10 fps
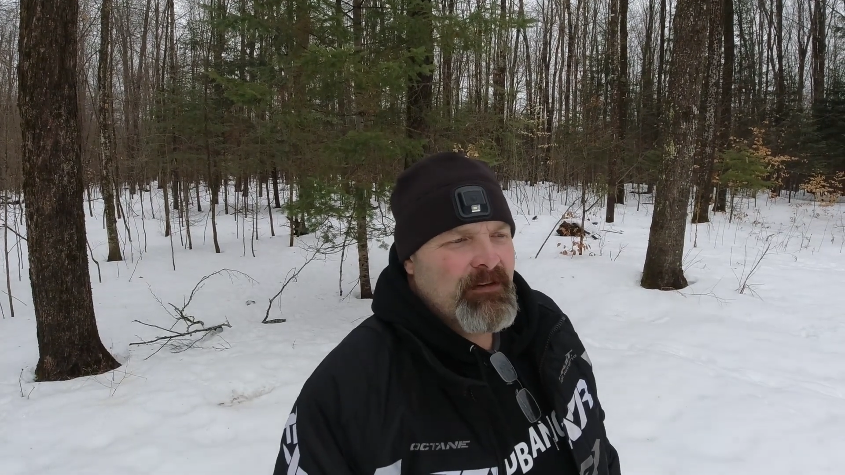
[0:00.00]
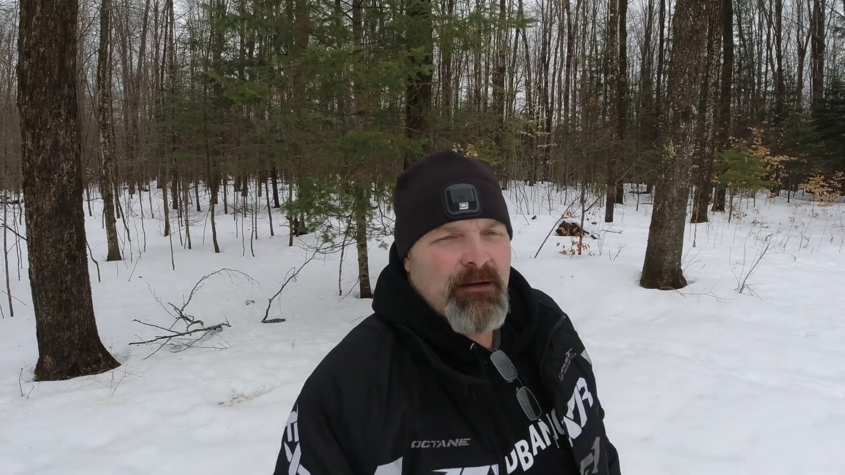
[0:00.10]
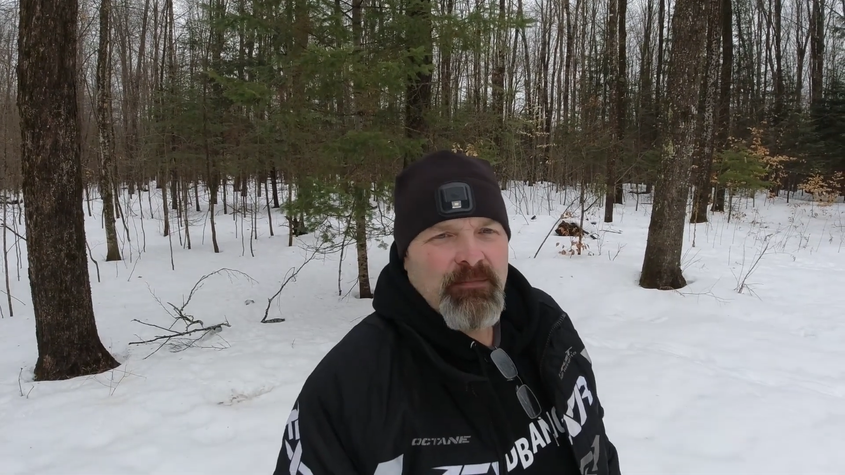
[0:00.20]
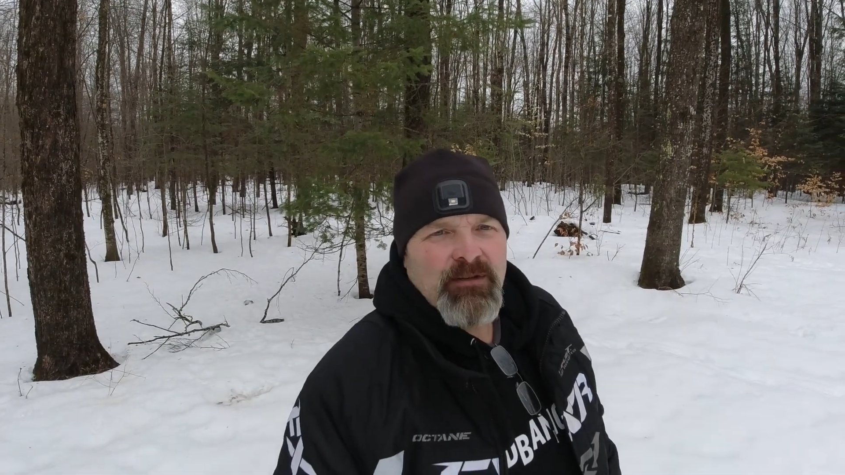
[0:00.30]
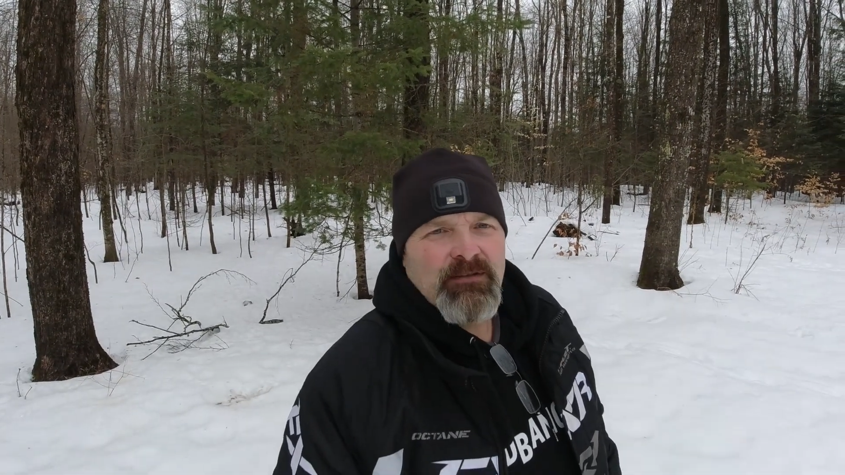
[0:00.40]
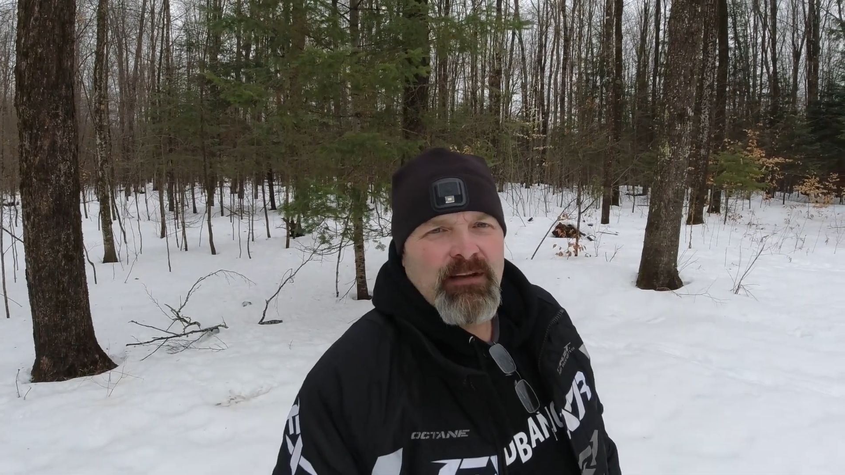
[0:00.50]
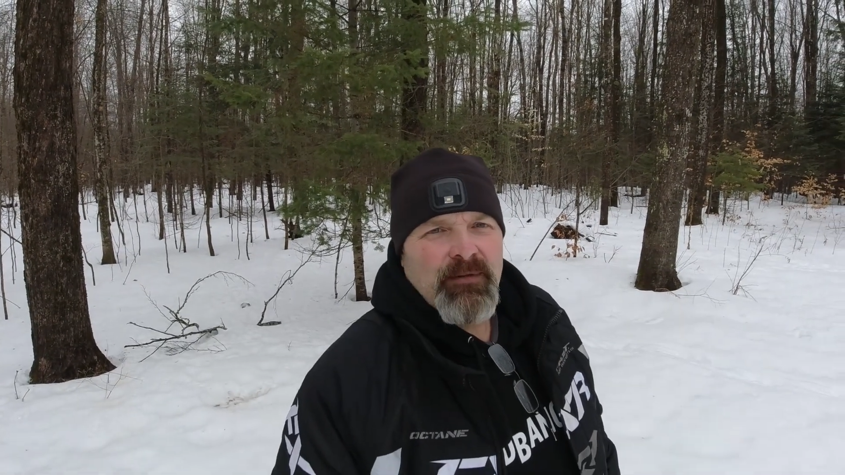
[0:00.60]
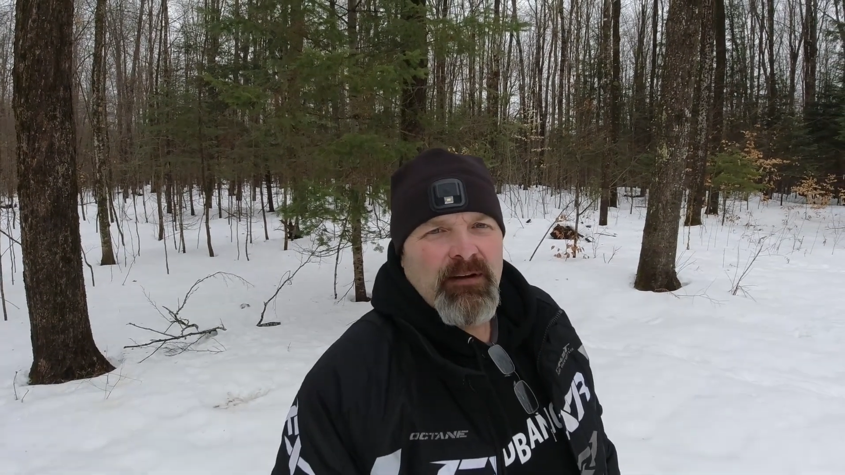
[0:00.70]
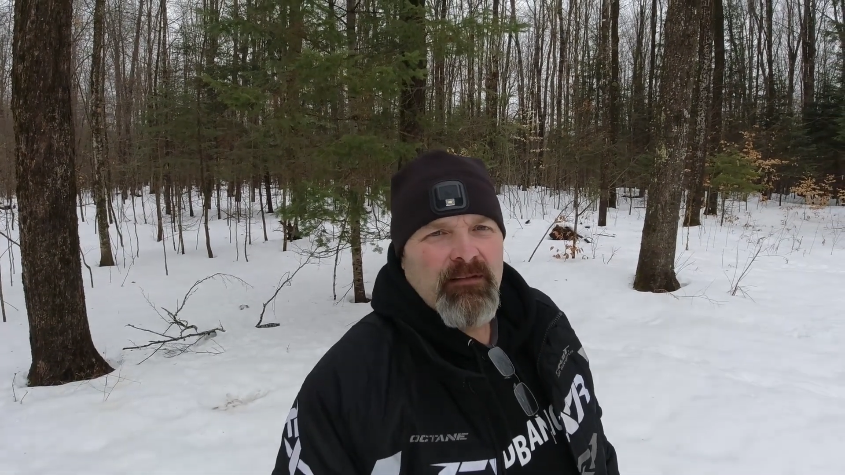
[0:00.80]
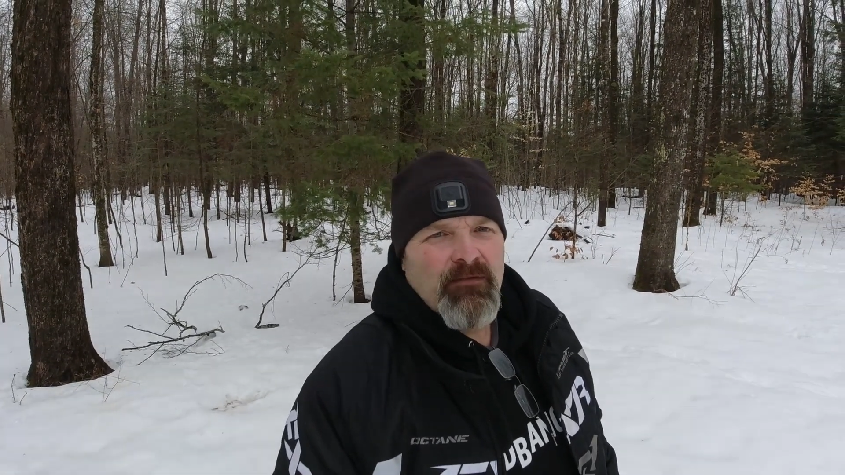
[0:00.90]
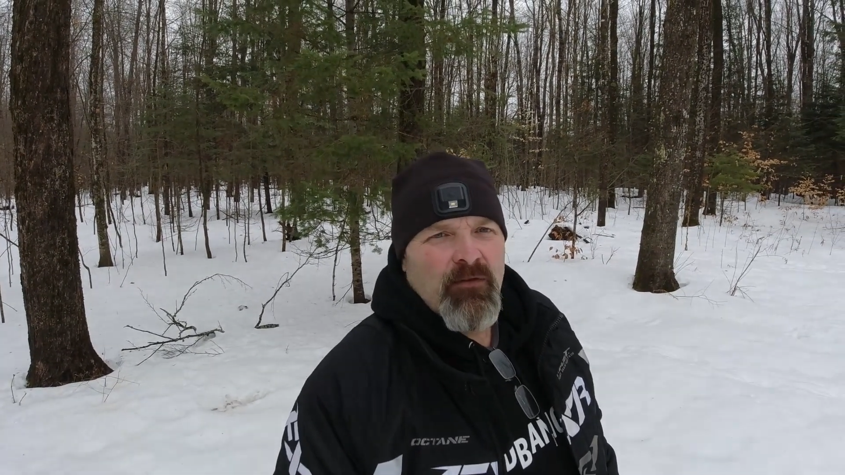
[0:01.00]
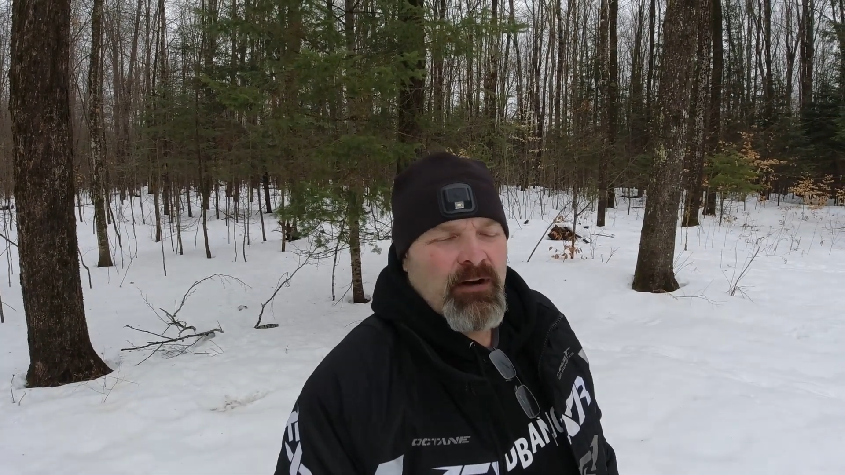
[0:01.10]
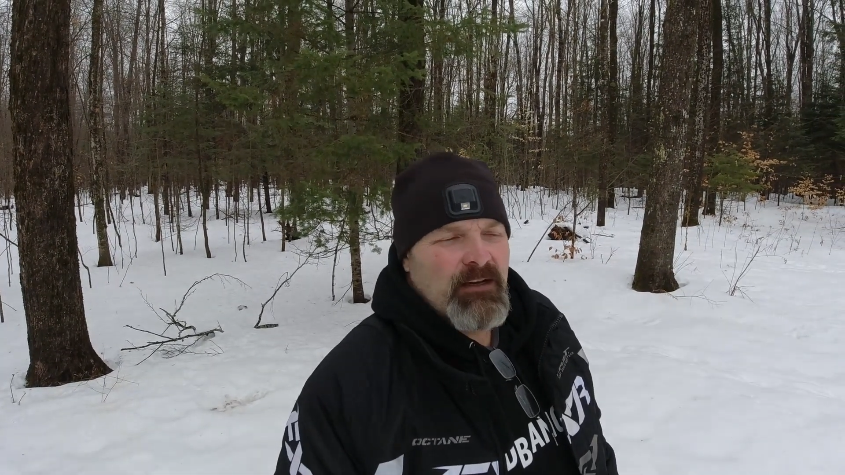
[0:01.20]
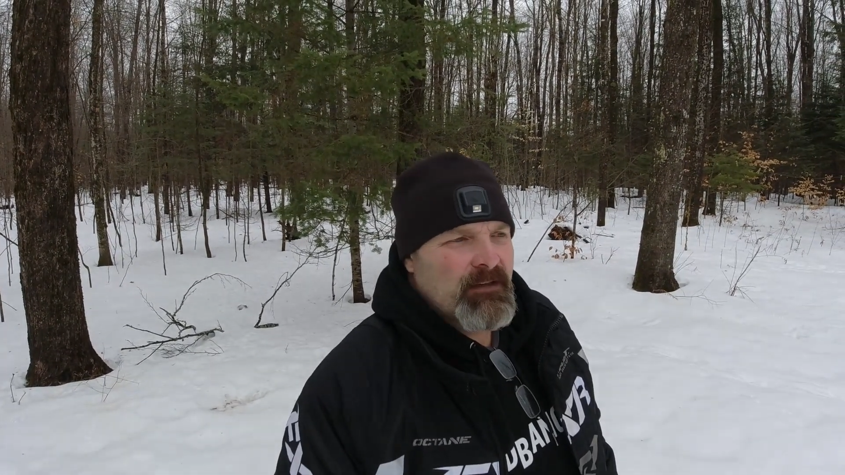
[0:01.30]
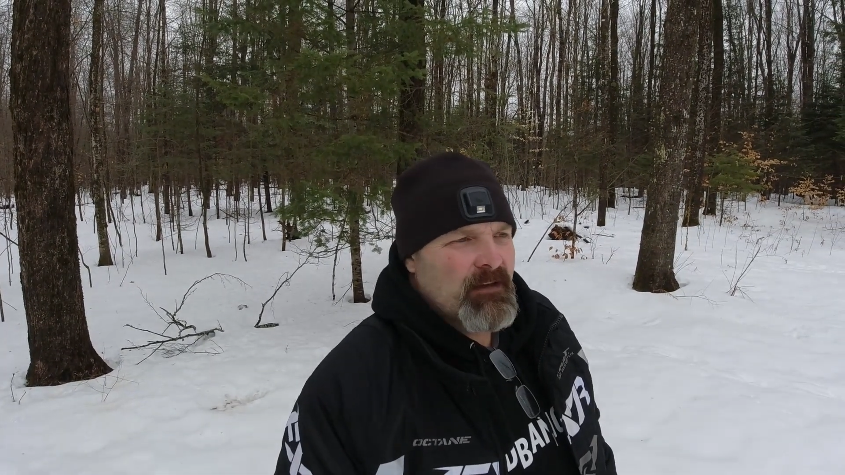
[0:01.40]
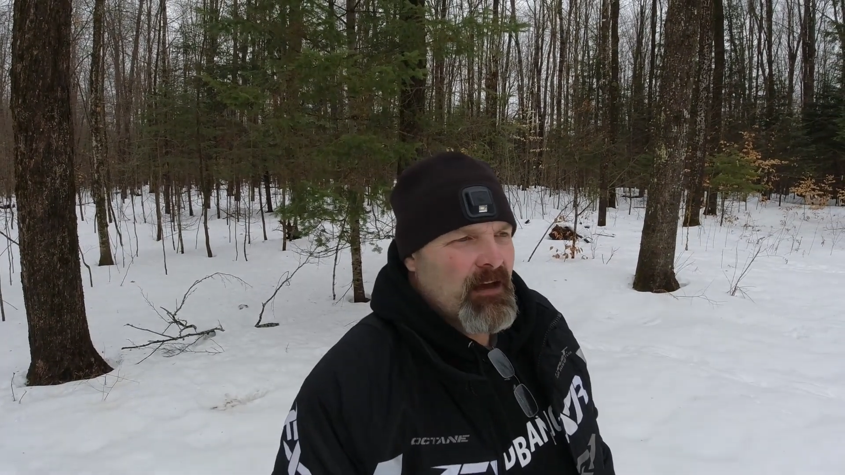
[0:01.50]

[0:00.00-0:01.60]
temperatures up into the 40s,